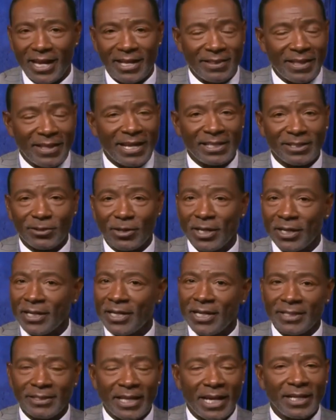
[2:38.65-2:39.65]

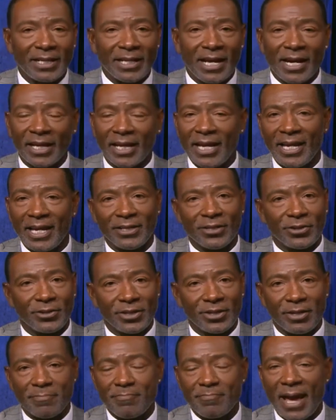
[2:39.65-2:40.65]
they lock in on you,
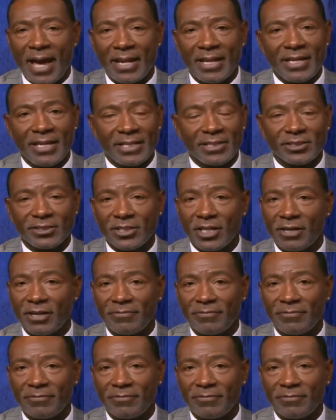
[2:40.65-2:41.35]
man, it is tough.